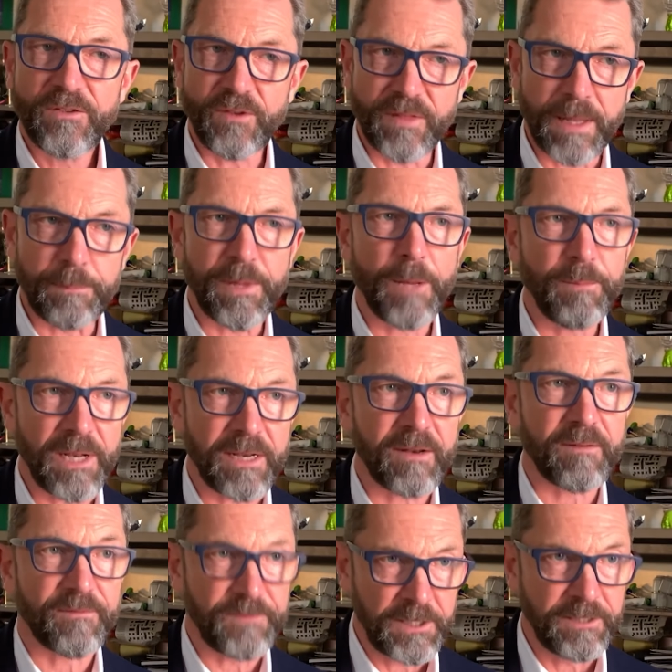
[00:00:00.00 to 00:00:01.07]
so that
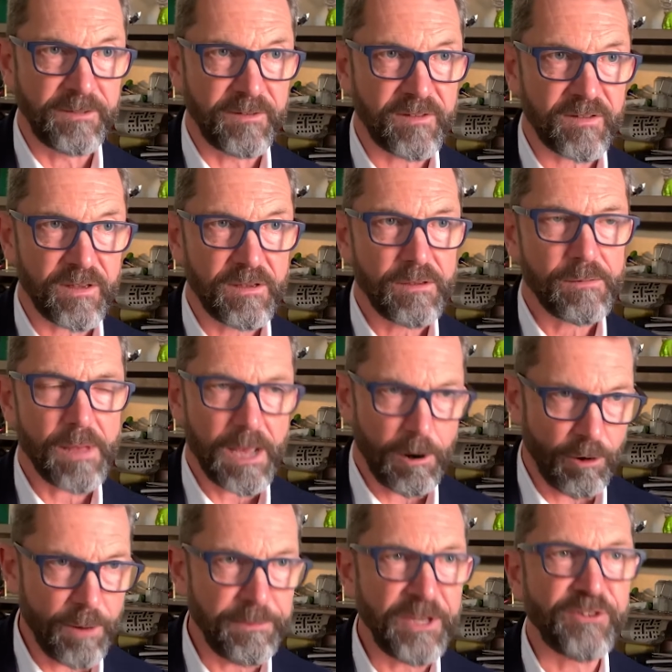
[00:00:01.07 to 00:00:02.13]
public funds
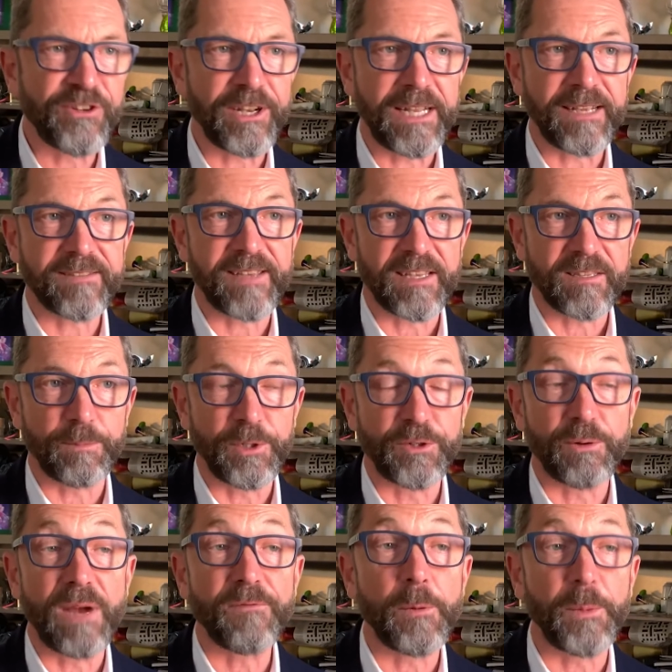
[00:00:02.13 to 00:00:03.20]
are immediately accessible
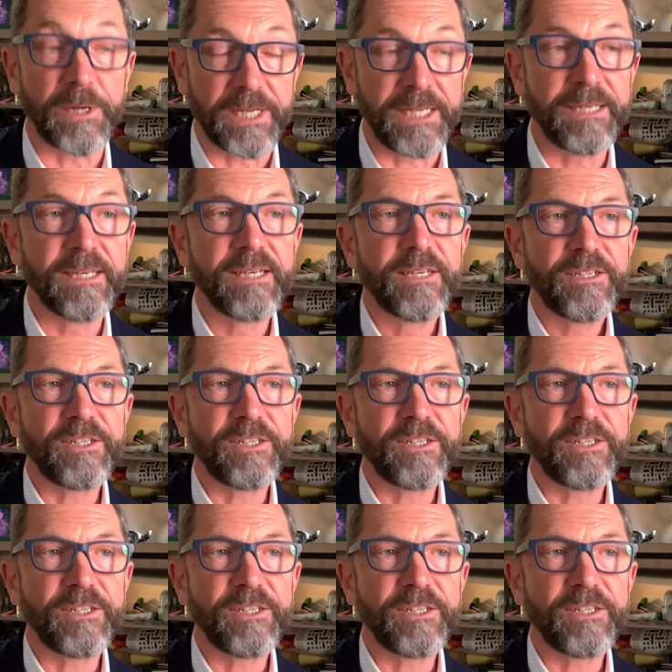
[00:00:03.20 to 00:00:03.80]
to everybody